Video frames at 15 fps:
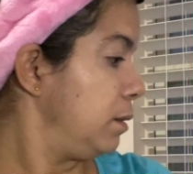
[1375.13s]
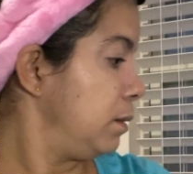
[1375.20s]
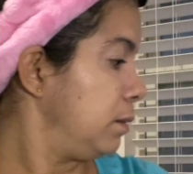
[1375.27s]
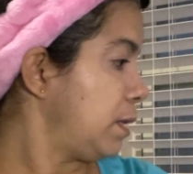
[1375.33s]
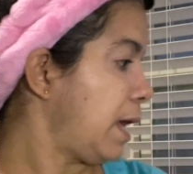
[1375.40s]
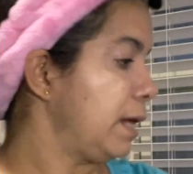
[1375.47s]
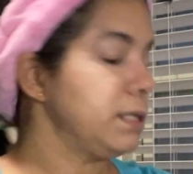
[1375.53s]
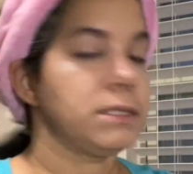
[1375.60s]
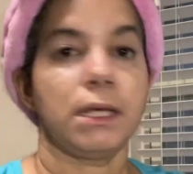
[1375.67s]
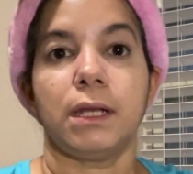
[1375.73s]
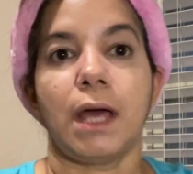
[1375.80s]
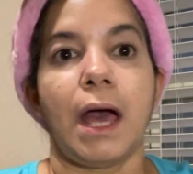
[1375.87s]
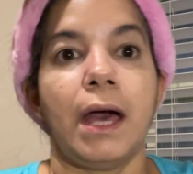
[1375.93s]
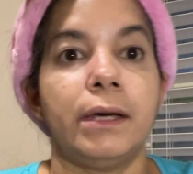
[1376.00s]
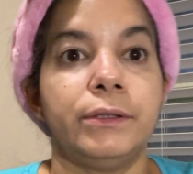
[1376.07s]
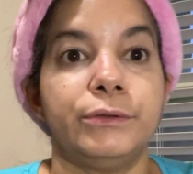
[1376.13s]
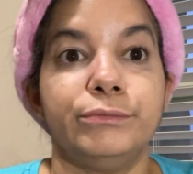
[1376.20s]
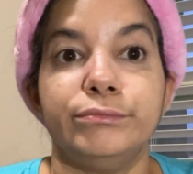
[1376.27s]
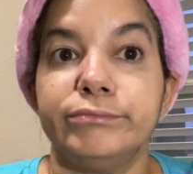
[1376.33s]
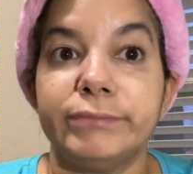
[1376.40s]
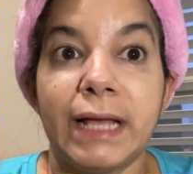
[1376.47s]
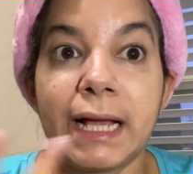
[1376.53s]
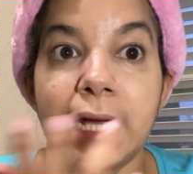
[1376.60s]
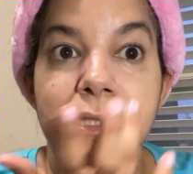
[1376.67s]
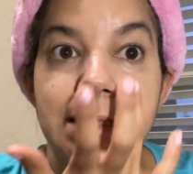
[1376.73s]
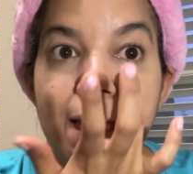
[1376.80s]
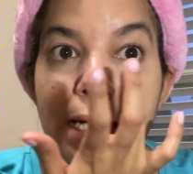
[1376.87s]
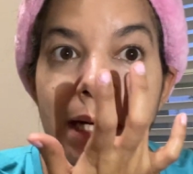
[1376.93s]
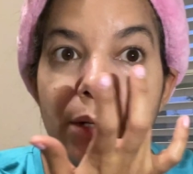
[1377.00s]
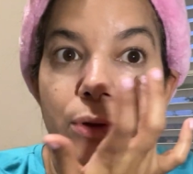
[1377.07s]
that is it. Like I
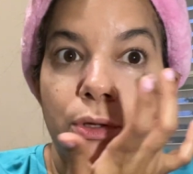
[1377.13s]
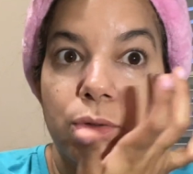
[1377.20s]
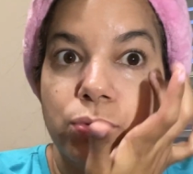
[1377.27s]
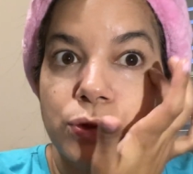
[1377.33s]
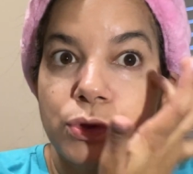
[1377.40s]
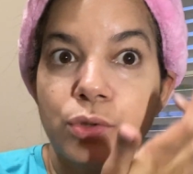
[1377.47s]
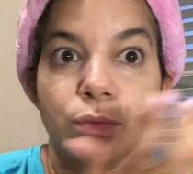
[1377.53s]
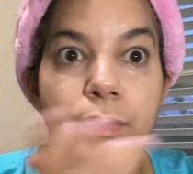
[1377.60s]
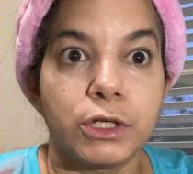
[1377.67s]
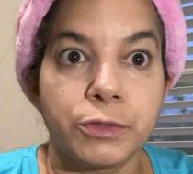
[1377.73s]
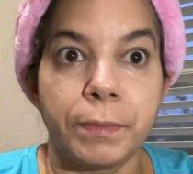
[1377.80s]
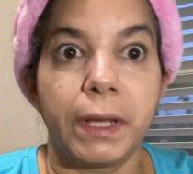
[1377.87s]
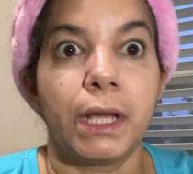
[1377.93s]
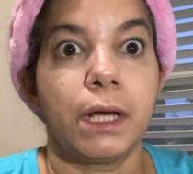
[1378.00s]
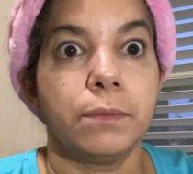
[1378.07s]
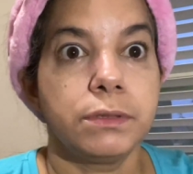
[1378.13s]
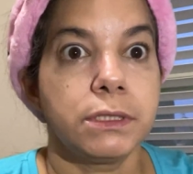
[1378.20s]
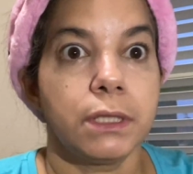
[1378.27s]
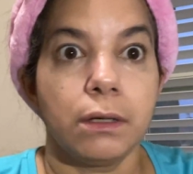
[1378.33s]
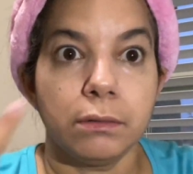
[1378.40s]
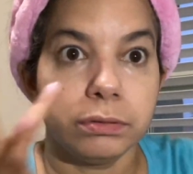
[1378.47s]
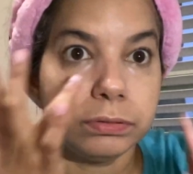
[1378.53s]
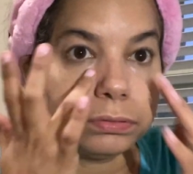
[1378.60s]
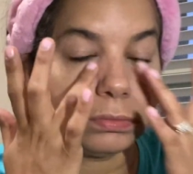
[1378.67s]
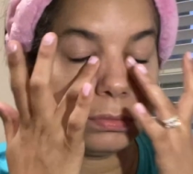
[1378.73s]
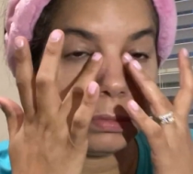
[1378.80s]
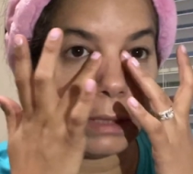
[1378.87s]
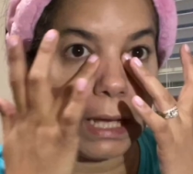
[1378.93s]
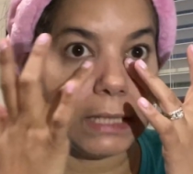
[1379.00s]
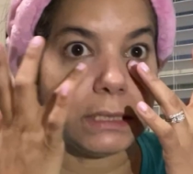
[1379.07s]
said, I don't use too much makeup, so
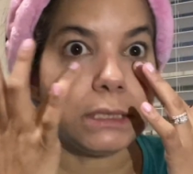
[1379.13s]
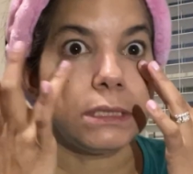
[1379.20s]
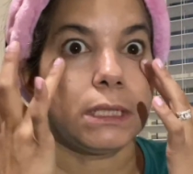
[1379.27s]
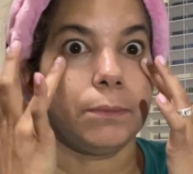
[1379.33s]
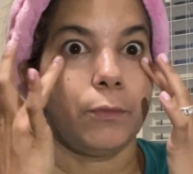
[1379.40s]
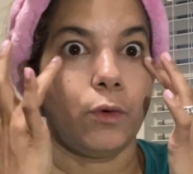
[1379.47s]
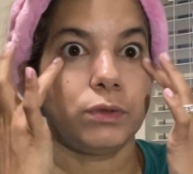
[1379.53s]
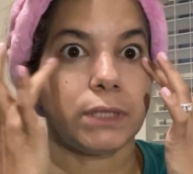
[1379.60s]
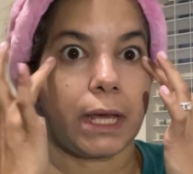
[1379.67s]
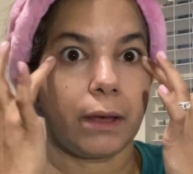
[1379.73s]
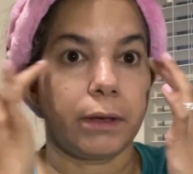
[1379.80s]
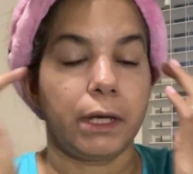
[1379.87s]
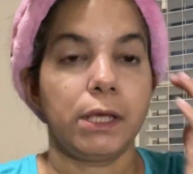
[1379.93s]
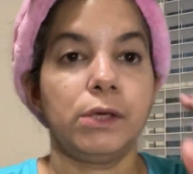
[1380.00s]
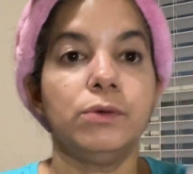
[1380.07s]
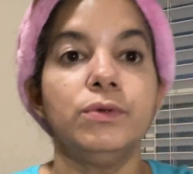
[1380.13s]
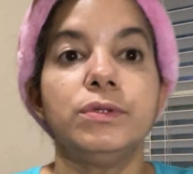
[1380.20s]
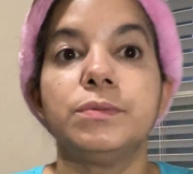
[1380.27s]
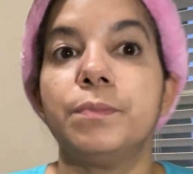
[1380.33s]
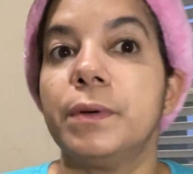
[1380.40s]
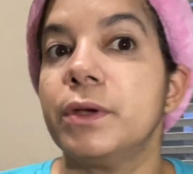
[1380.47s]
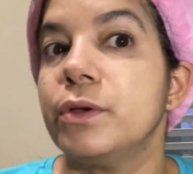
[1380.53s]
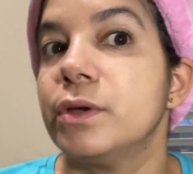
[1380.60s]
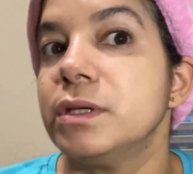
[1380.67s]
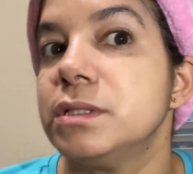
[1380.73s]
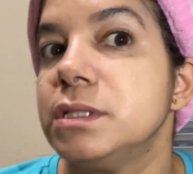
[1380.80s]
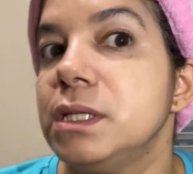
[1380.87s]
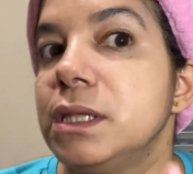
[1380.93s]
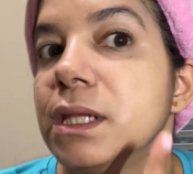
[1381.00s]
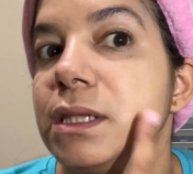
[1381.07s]
that's the most I'm gonna use. But you can
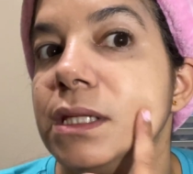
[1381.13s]
see that